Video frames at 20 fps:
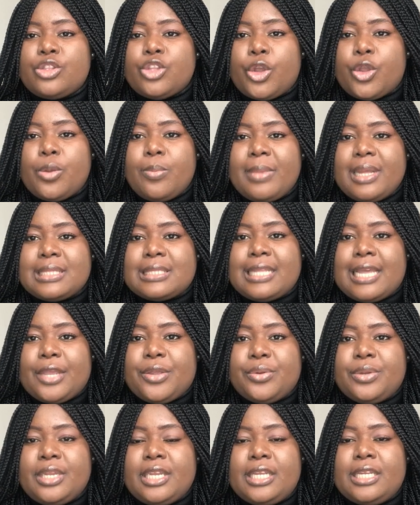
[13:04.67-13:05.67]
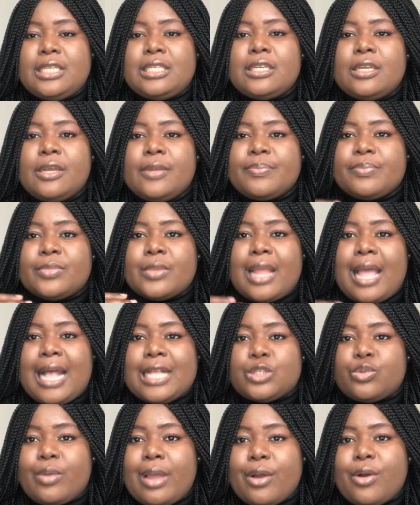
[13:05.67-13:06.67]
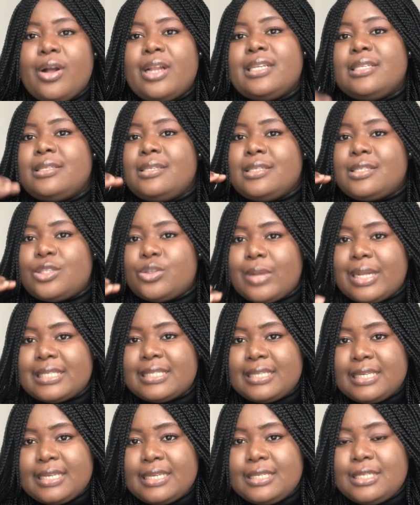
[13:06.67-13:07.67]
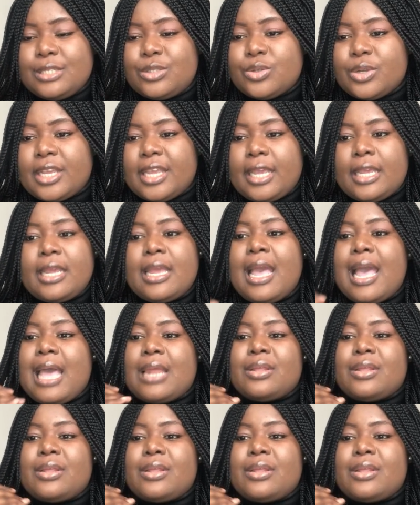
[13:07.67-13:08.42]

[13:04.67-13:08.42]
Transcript: document that you need, as we are calling it, you are taking it, okay?